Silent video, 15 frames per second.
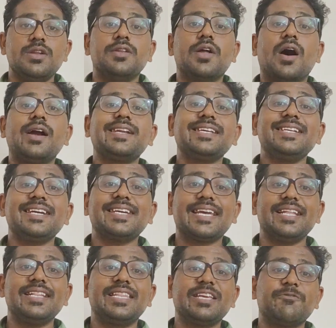not in a
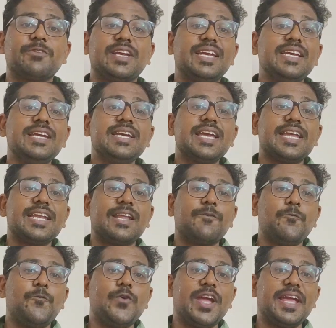healthy way, in
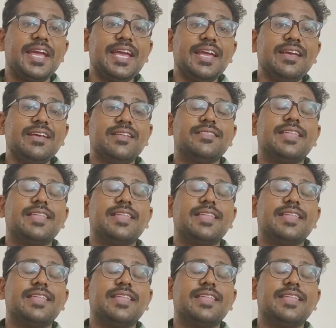a way